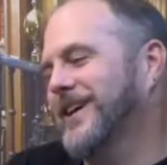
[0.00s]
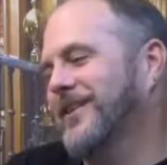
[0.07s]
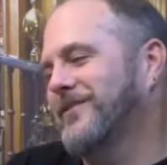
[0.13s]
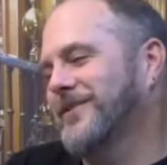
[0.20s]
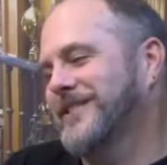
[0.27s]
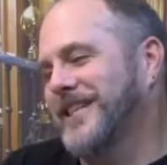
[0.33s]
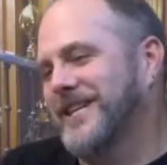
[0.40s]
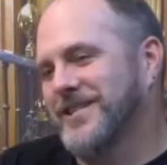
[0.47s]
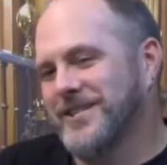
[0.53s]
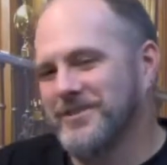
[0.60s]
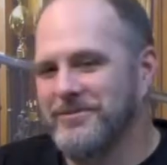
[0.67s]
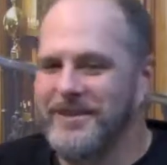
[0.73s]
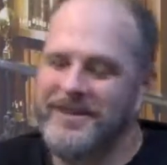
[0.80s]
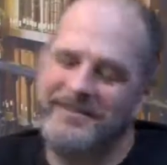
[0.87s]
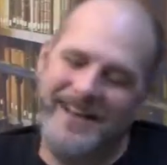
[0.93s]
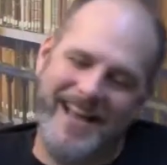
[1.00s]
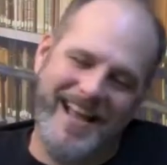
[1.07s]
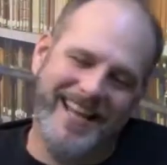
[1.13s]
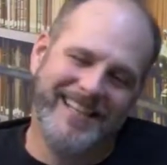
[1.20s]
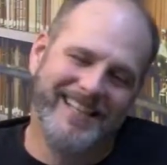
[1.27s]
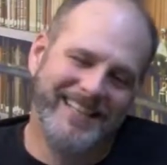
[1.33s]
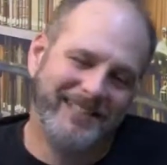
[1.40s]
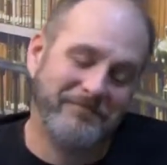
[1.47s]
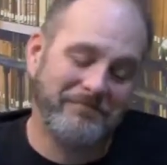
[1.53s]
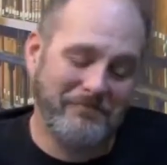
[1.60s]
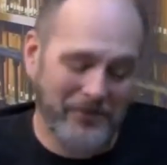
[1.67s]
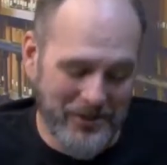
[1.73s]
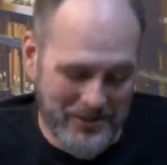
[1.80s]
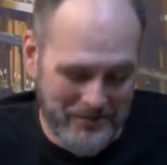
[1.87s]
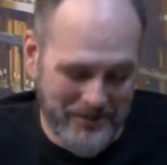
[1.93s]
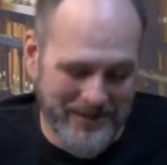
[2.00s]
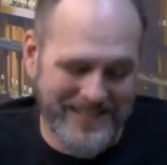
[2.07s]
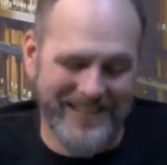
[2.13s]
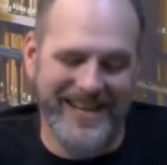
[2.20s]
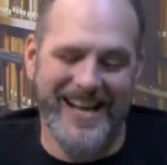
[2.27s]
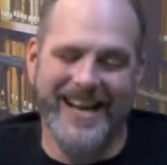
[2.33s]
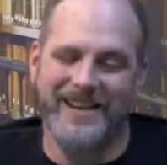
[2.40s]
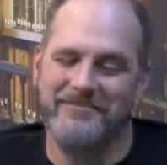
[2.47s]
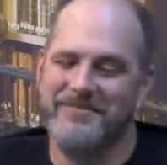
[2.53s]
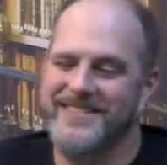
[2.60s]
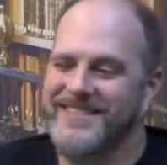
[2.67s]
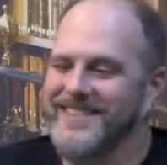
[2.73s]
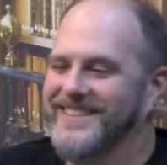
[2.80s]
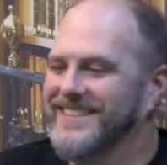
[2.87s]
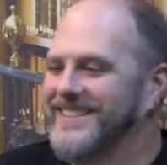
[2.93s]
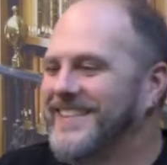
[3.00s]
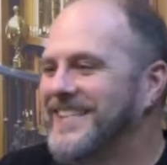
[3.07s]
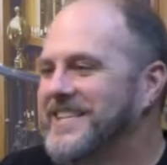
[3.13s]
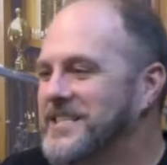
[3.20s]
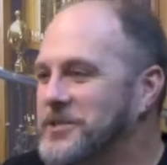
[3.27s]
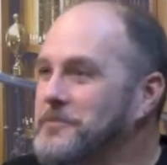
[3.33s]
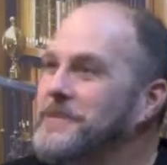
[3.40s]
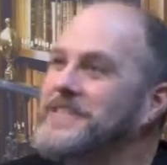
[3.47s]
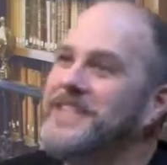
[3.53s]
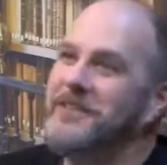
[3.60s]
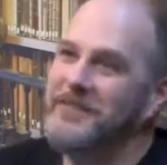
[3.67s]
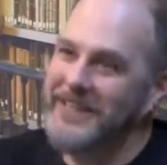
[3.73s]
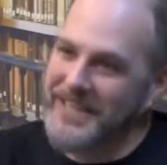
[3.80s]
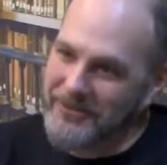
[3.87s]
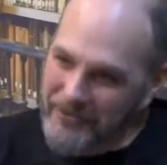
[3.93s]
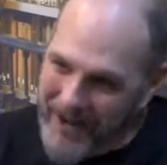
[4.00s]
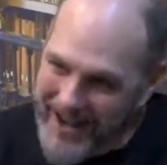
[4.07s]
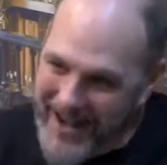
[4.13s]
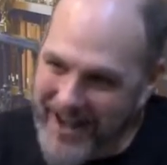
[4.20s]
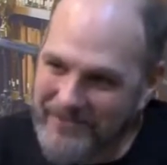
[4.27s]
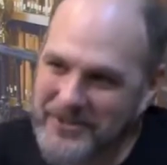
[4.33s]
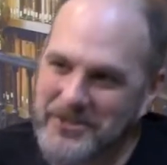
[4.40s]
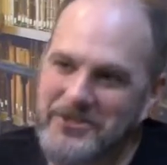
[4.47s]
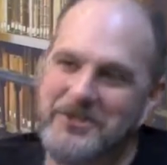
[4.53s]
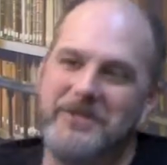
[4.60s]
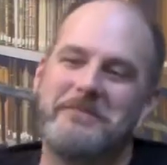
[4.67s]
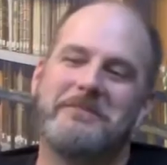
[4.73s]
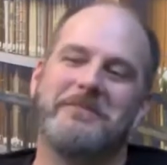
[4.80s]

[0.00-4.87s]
conversations we have had multiple times. Specifically, yeah. right after streaming